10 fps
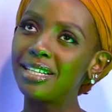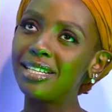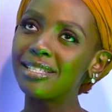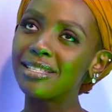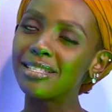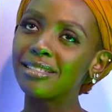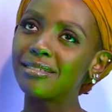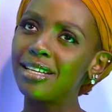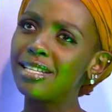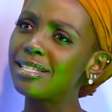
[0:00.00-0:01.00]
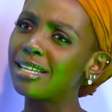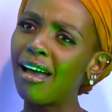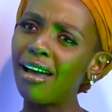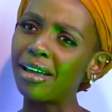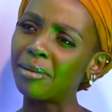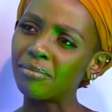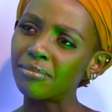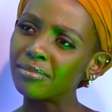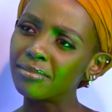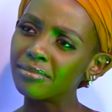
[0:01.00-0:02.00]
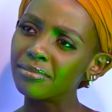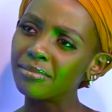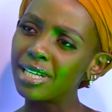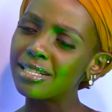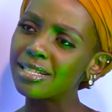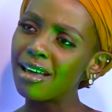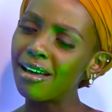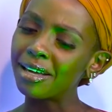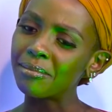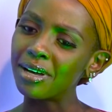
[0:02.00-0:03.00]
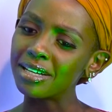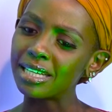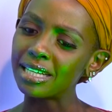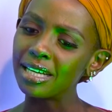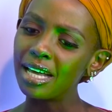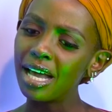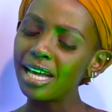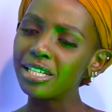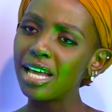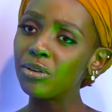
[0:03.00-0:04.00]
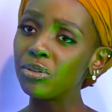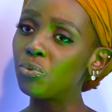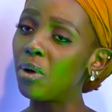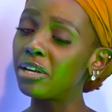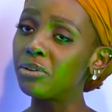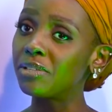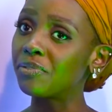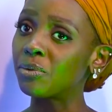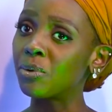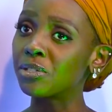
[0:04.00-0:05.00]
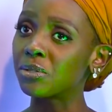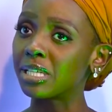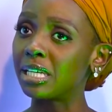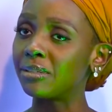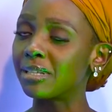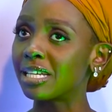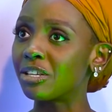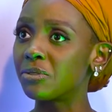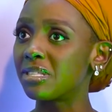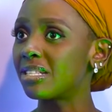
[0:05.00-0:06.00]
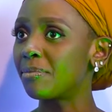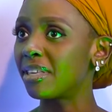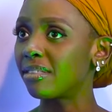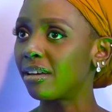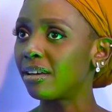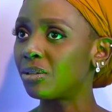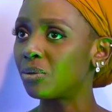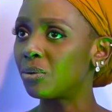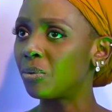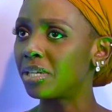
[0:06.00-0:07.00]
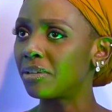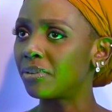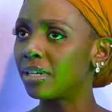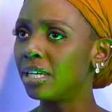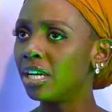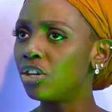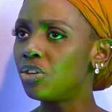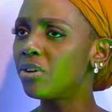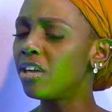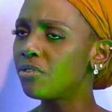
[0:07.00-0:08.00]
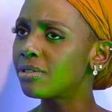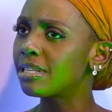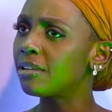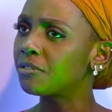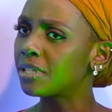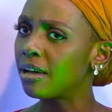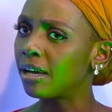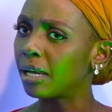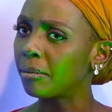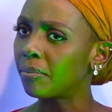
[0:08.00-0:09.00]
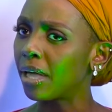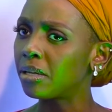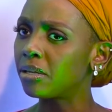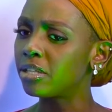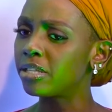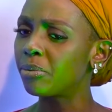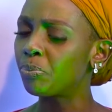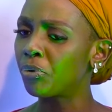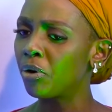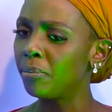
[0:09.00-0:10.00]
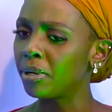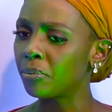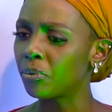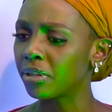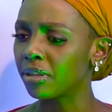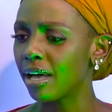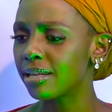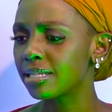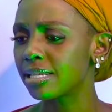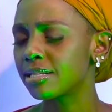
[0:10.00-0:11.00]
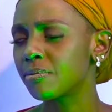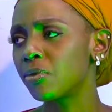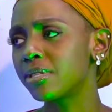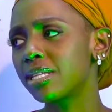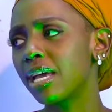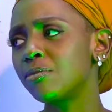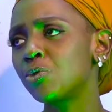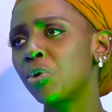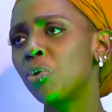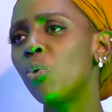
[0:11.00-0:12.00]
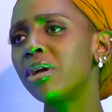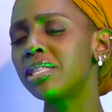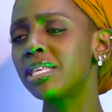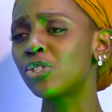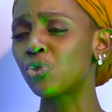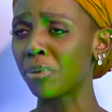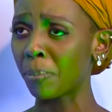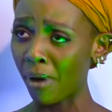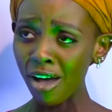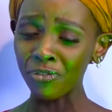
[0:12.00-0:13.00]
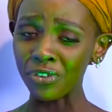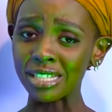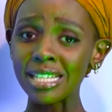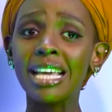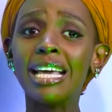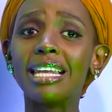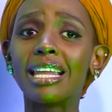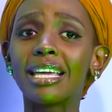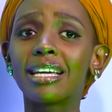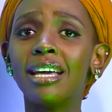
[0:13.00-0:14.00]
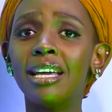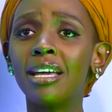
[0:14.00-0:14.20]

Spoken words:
It's time, Aggie. I don't even want to tell you that I use this method or whatever. You give yourself time. The problem with us is most times we want things to be perfect, like,